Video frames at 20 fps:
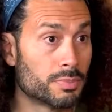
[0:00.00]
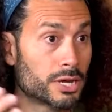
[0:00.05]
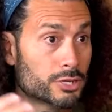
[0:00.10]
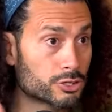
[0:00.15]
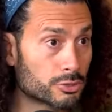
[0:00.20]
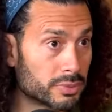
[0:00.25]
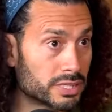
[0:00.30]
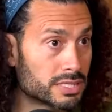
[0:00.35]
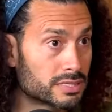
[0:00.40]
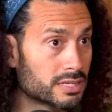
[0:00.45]

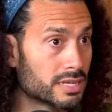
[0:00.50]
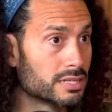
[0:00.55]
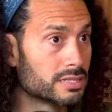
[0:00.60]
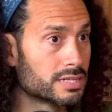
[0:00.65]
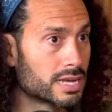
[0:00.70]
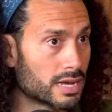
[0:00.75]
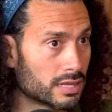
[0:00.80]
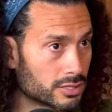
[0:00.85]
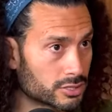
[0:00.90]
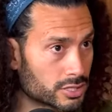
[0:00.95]
measurements
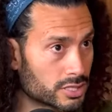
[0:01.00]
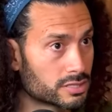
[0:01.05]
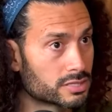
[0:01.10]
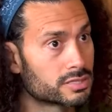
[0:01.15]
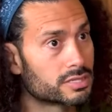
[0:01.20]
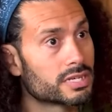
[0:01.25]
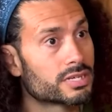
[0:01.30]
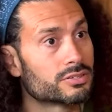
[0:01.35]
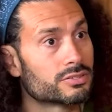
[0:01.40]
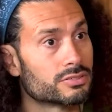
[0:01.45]
intelligence,
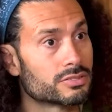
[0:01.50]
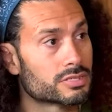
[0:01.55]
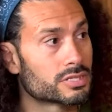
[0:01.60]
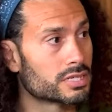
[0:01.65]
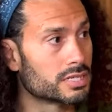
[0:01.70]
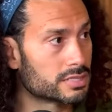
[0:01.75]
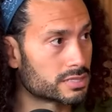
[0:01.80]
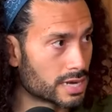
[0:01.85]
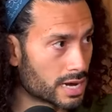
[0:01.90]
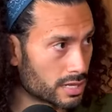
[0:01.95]
signals
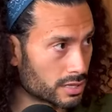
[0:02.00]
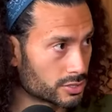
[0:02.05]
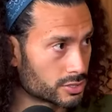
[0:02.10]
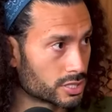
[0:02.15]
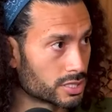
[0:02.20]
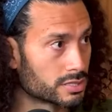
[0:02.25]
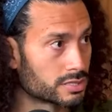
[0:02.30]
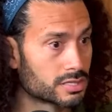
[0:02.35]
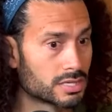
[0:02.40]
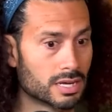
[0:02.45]

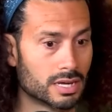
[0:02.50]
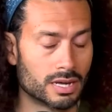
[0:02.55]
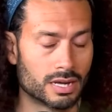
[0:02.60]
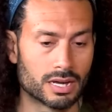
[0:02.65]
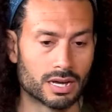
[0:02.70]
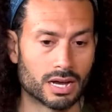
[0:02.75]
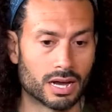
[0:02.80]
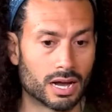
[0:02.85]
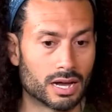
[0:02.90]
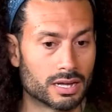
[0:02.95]
intelligence,
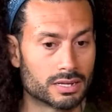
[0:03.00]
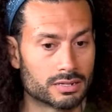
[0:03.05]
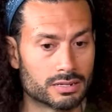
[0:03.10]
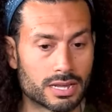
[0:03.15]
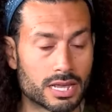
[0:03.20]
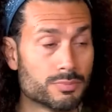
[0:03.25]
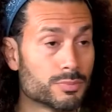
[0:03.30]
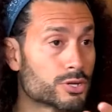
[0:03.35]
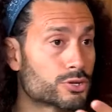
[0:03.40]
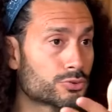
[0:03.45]
uh,
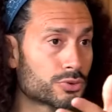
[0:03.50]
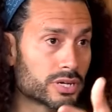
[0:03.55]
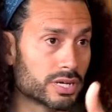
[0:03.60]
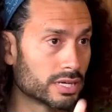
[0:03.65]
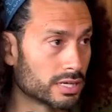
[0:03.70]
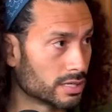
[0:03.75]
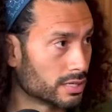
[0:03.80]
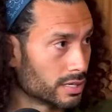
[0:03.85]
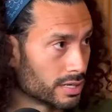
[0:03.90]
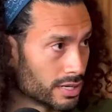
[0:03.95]
imagery